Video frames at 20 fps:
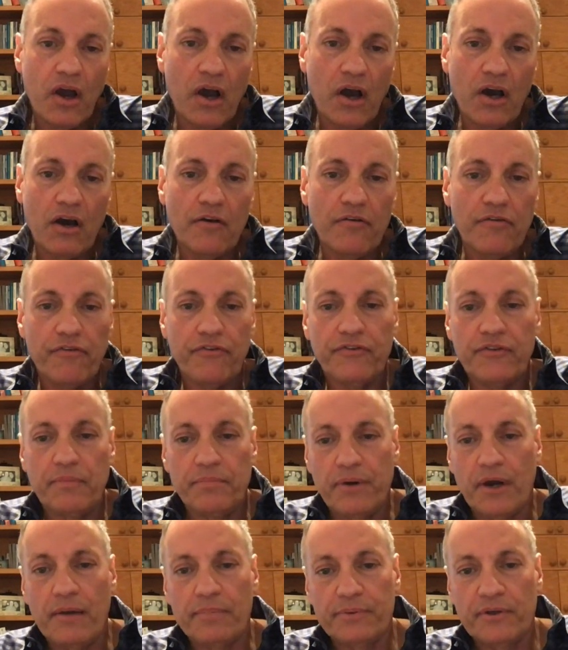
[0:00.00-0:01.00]
of the
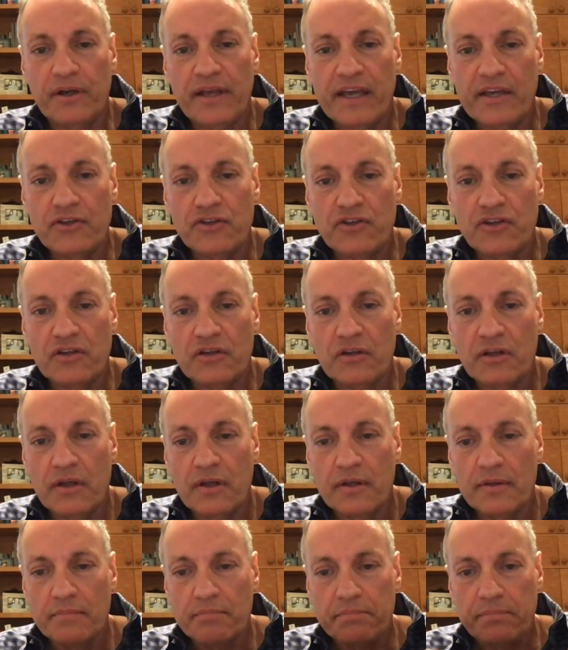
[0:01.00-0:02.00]
population
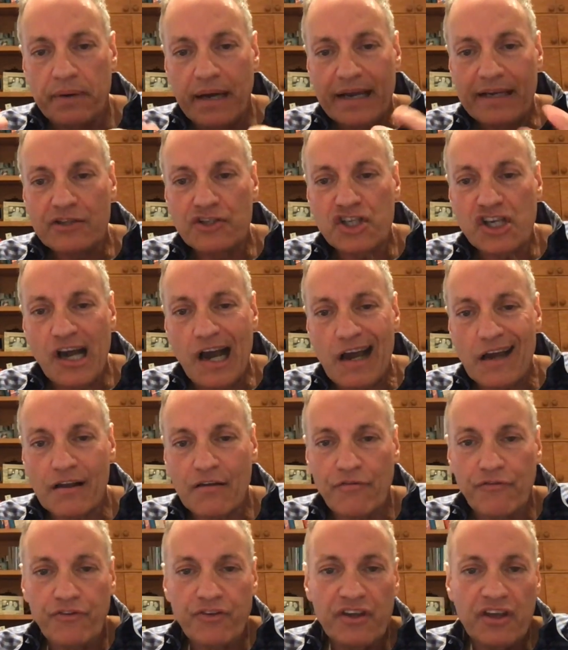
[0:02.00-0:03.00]
by
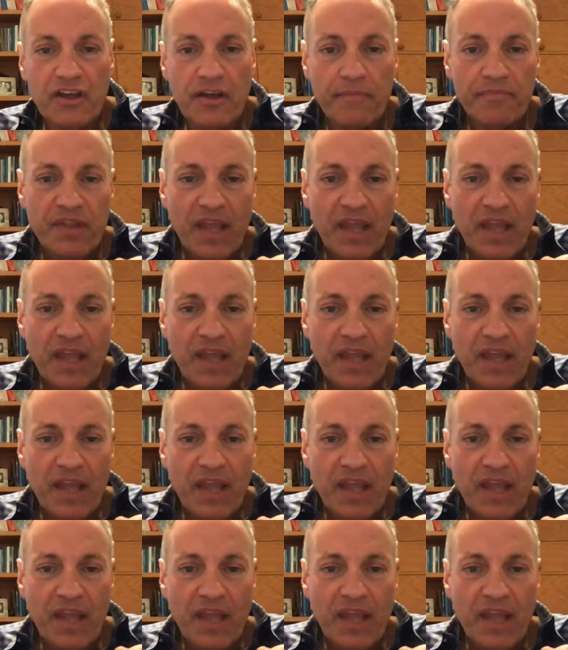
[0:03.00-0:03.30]
geography